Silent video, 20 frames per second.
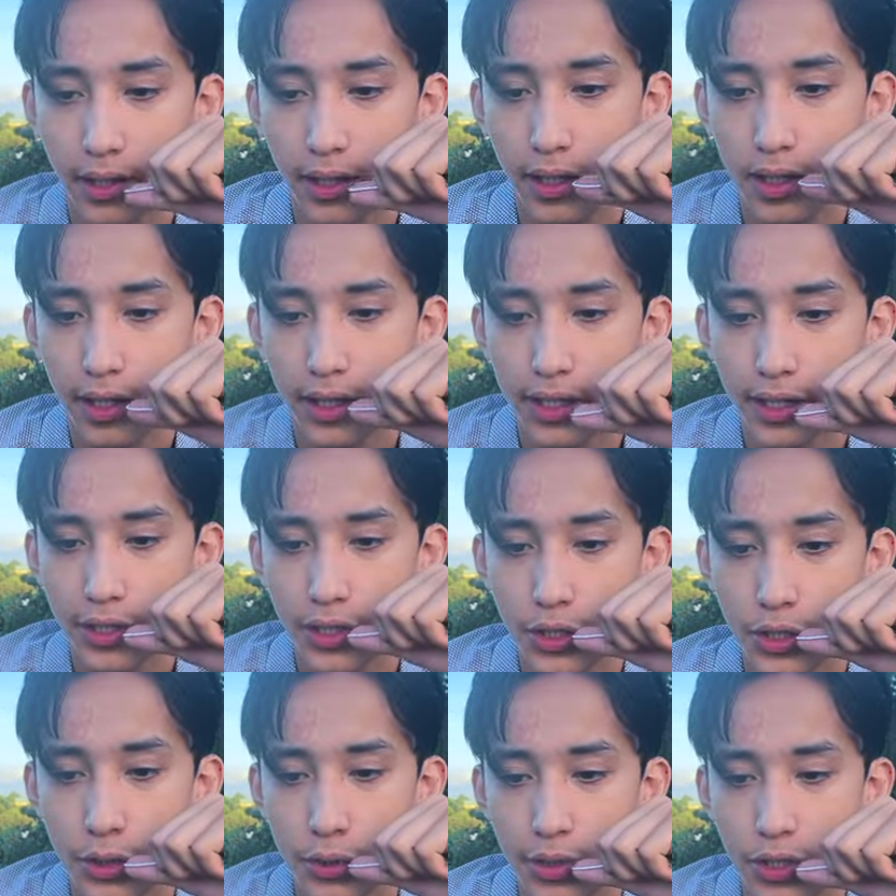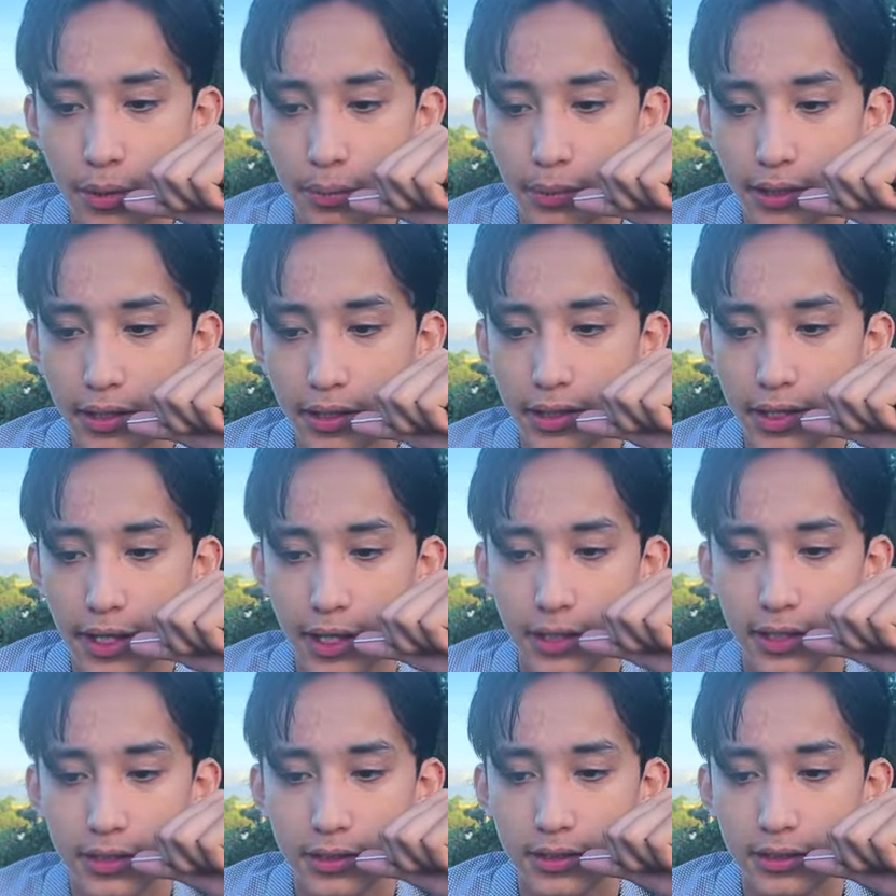I do something that
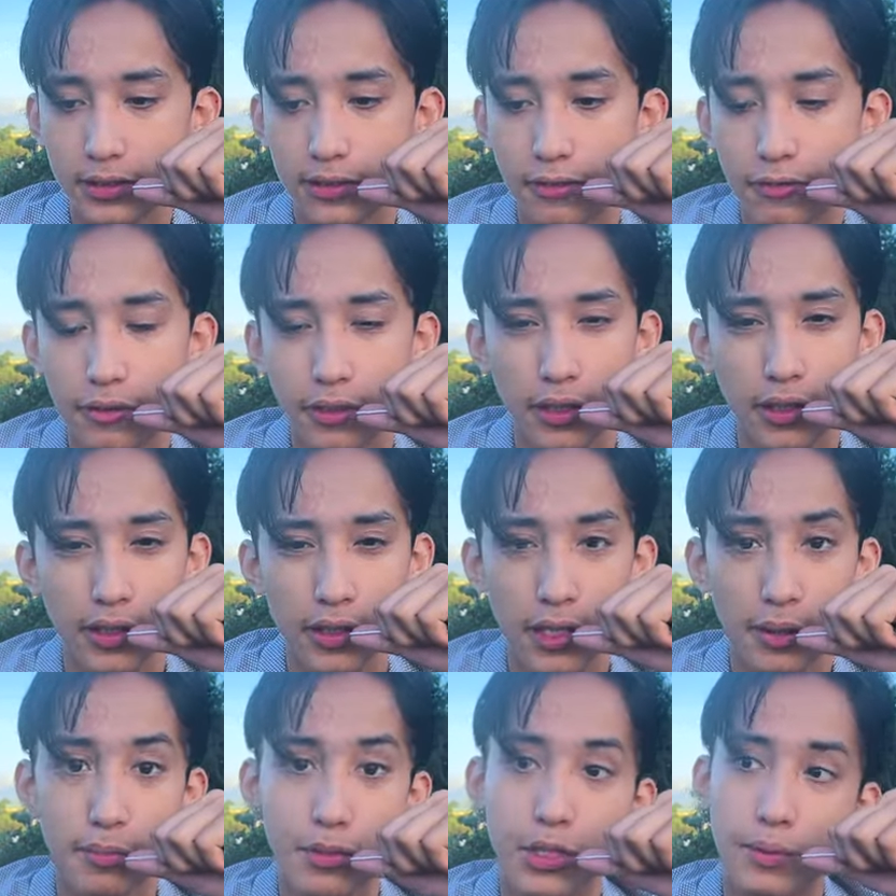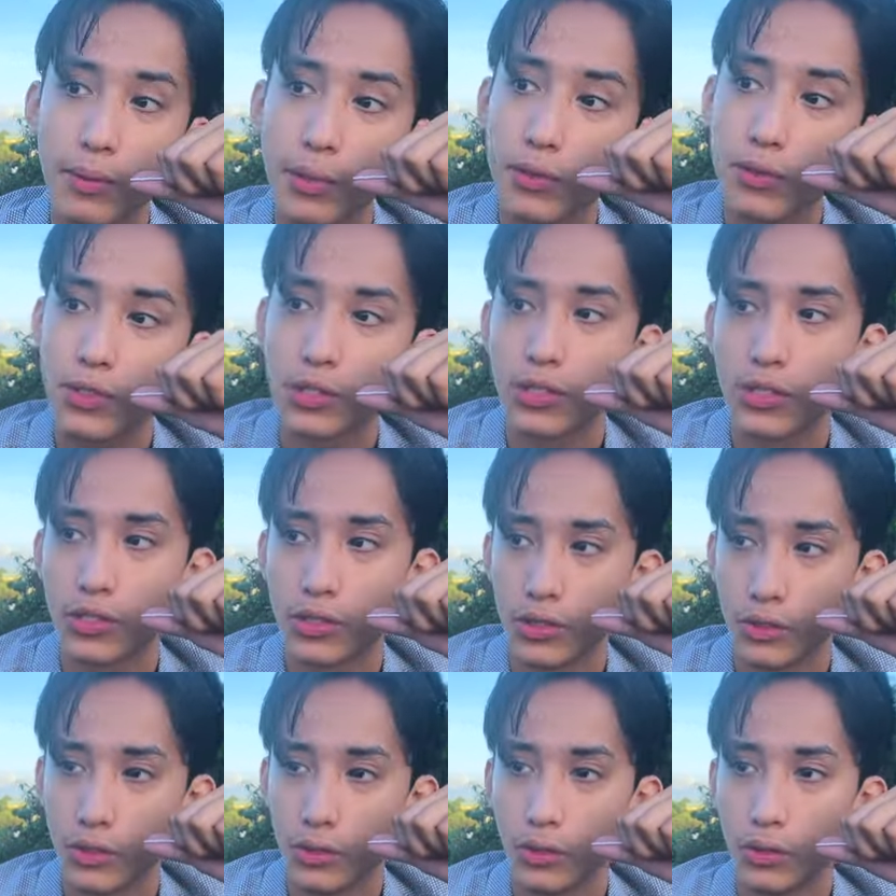I feel that I'm supposed to
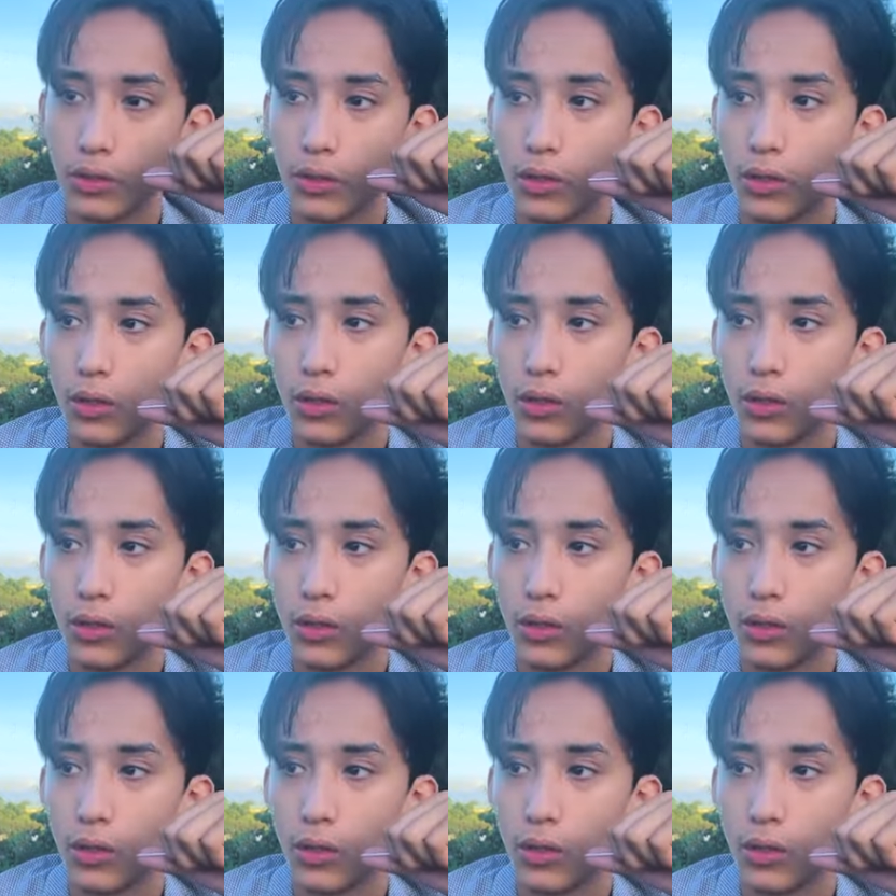do.